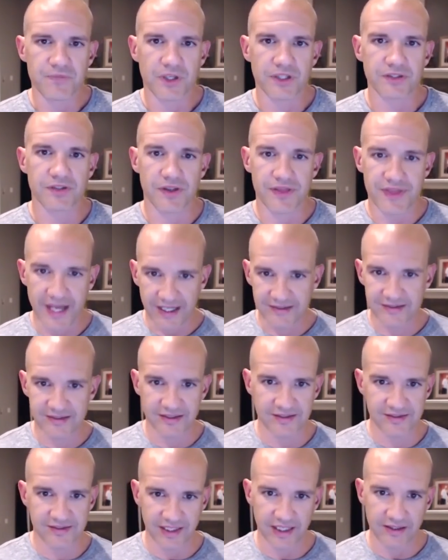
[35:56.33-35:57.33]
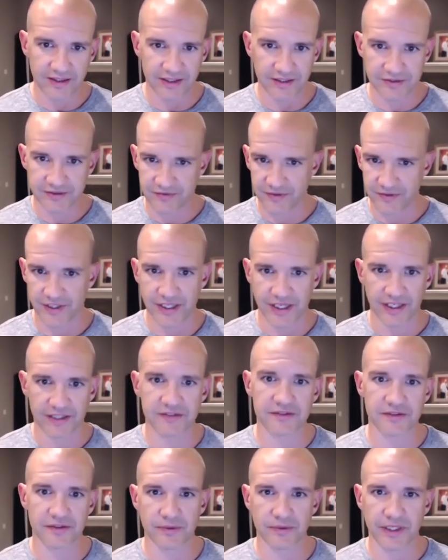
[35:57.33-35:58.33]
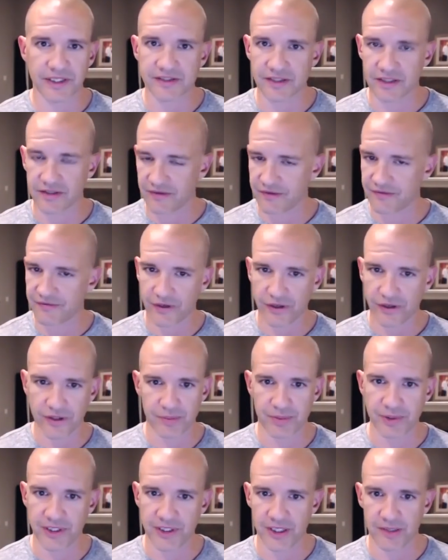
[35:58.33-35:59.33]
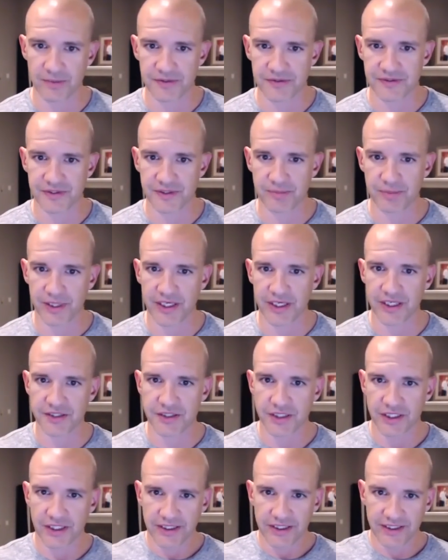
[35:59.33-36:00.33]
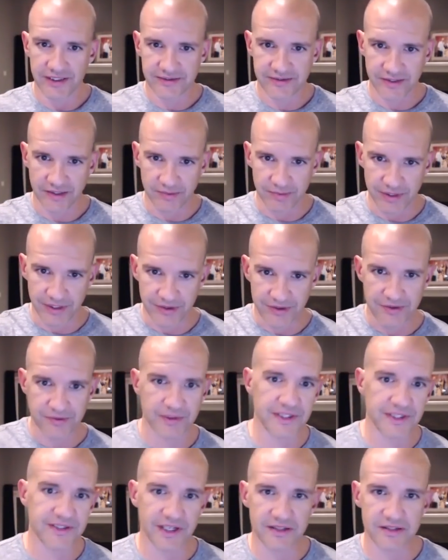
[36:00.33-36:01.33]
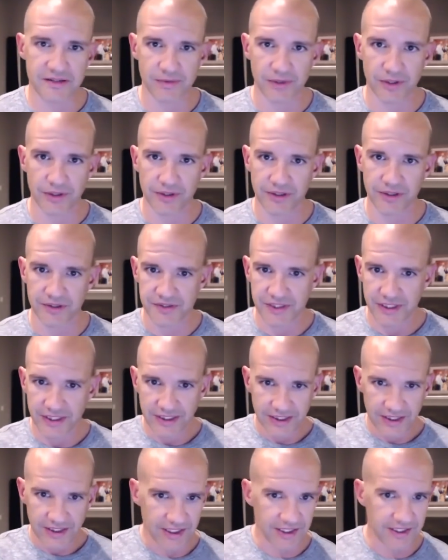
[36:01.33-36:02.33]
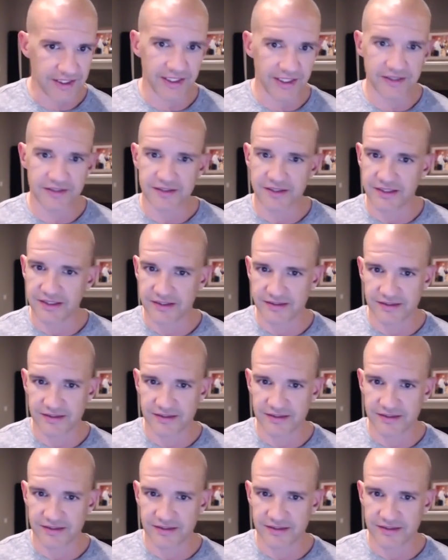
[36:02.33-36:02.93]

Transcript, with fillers: So that's the set list for the next two weeks. Like if you follow the PWC page, it's going to be three testimonials, ADHD,